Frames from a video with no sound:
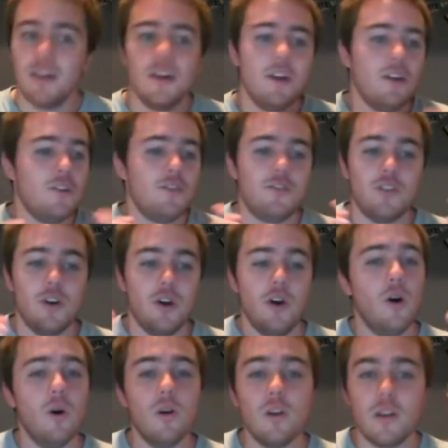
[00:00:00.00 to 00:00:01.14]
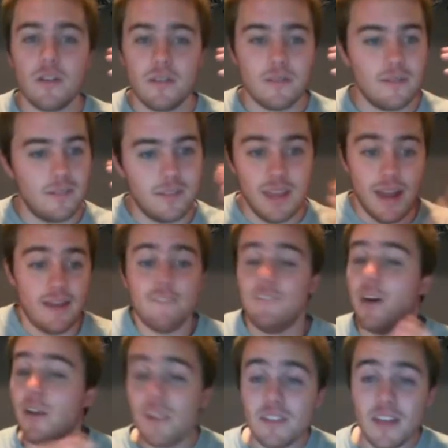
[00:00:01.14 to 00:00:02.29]
So yeah,
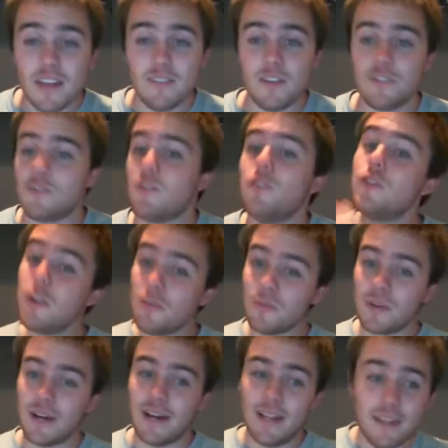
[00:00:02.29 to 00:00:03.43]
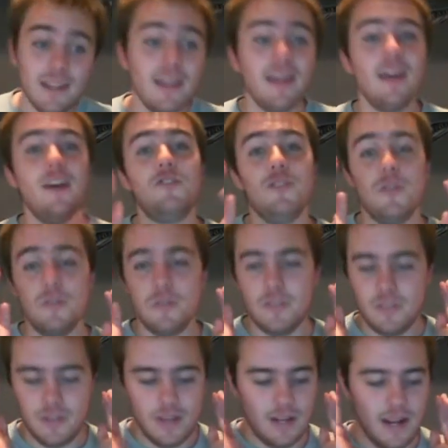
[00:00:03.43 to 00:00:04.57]
Viola Davis should have won. She
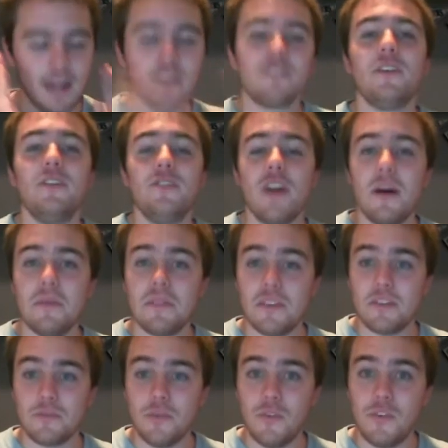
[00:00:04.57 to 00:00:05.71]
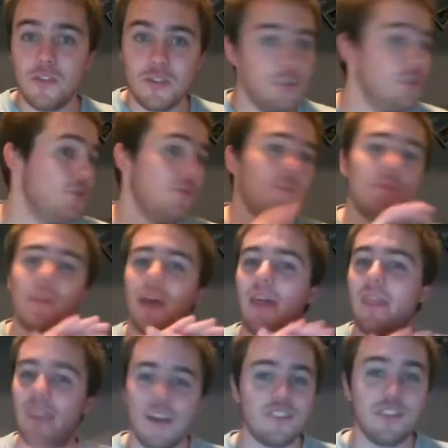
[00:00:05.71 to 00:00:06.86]
did an excellent job with this movie too.
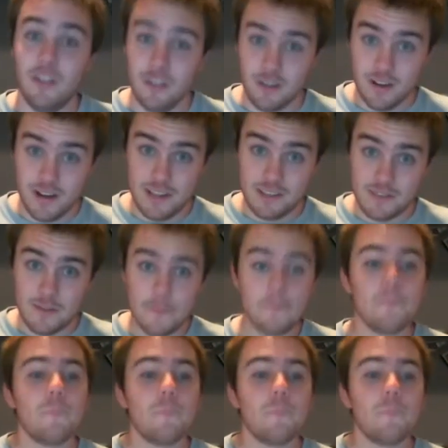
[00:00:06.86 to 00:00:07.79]
That's all there is.